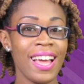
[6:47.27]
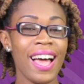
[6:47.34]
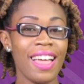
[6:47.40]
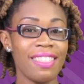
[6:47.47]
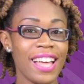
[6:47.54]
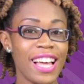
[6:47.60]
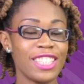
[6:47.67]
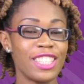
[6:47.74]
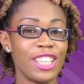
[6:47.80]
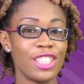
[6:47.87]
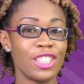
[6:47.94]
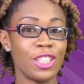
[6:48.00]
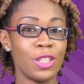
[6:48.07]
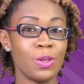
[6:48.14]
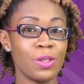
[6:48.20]
And that's
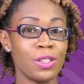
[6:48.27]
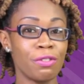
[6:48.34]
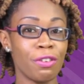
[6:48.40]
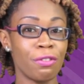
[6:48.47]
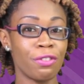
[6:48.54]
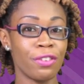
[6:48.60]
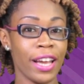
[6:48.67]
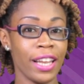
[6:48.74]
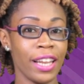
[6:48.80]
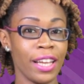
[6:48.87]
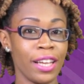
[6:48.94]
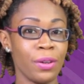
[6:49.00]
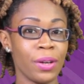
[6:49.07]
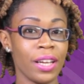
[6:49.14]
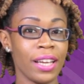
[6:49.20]
Nation News for
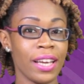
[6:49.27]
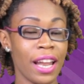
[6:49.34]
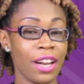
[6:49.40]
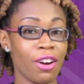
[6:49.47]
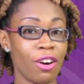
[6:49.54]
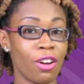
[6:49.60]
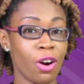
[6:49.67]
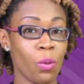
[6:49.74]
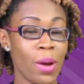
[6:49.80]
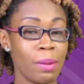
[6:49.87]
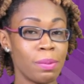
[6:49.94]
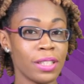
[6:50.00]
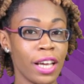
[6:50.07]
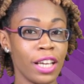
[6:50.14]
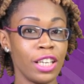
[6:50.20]
Friday. You can get it on our
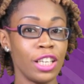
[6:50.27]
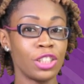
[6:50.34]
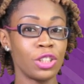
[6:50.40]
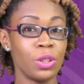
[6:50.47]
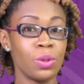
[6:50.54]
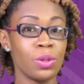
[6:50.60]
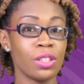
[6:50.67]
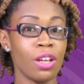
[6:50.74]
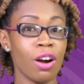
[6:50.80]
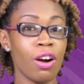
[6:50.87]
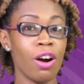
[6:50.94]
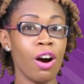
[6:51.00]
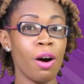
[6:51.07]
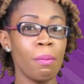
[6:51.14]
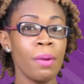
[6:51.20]
website,
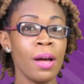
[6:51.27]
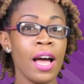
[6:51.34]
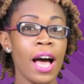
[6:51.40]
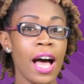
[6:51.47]
nationnews.com,